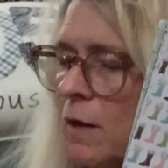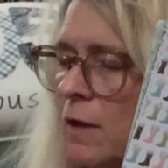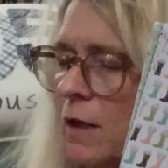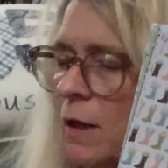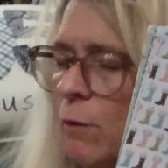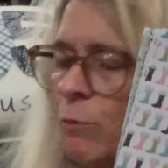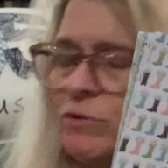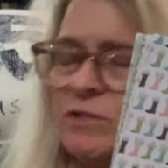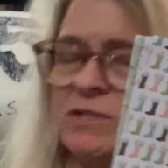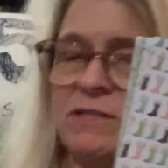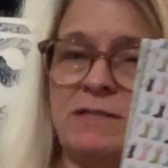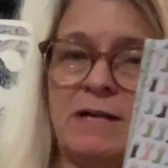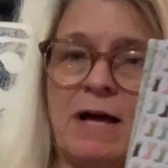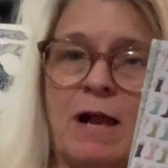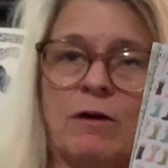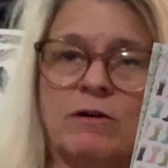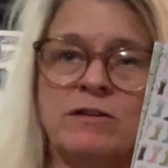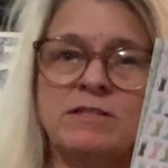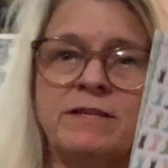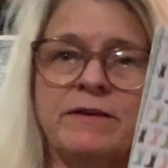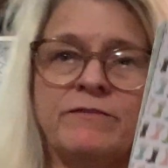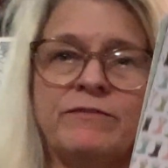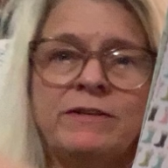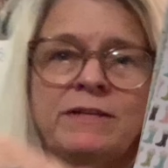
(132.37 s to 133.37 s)
was
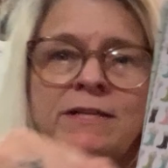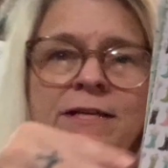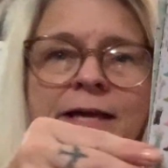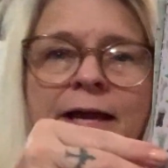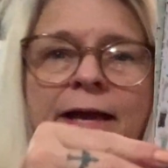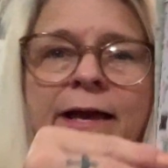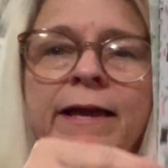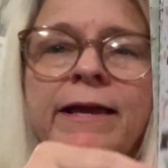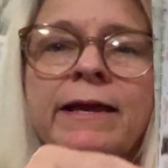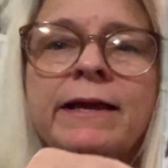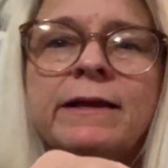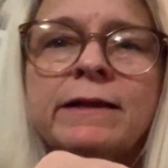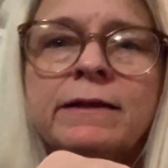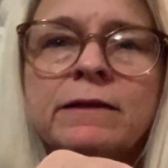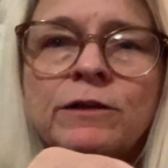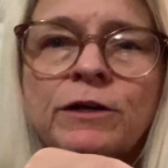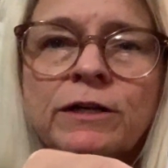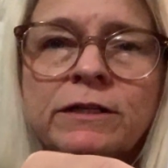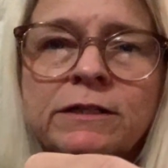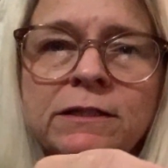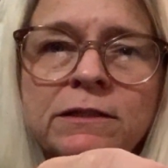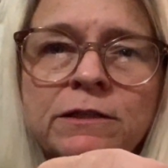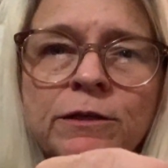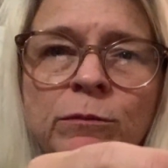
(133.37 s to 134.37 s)
$1.78. Look
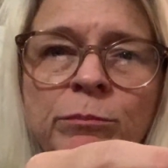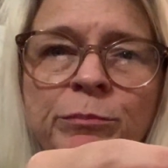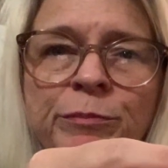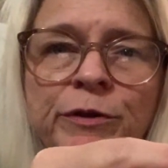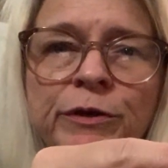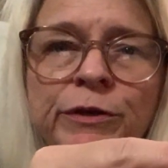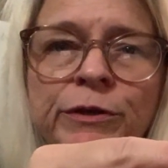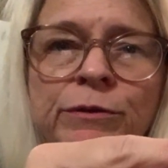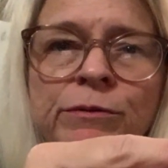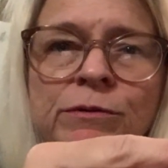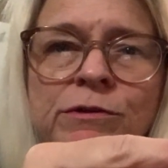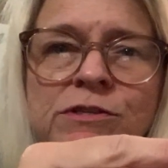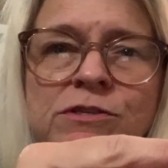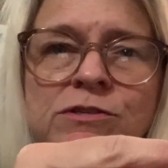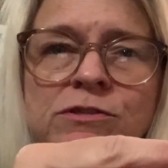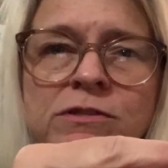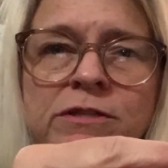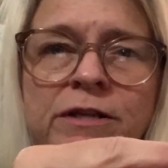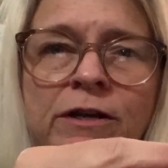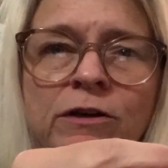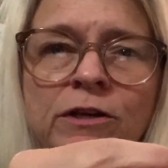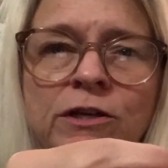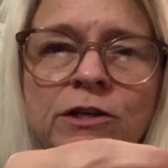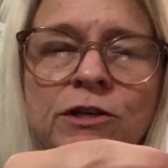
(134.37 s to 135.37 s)
at the little boots.
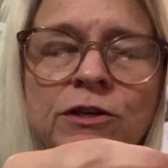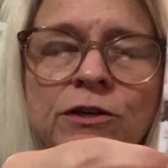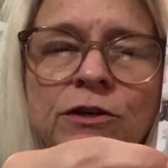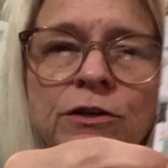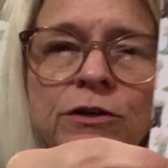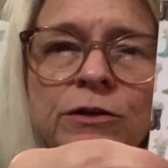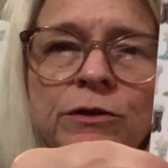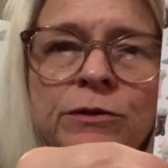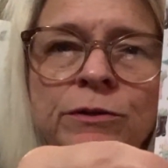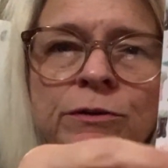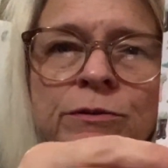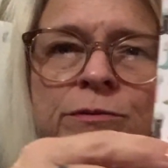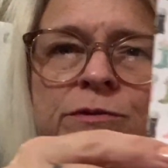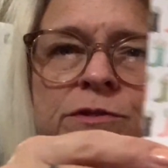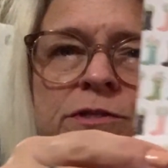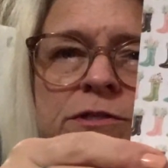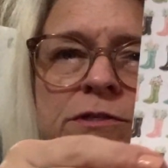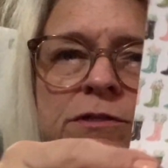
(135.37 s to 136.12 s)
They're cute.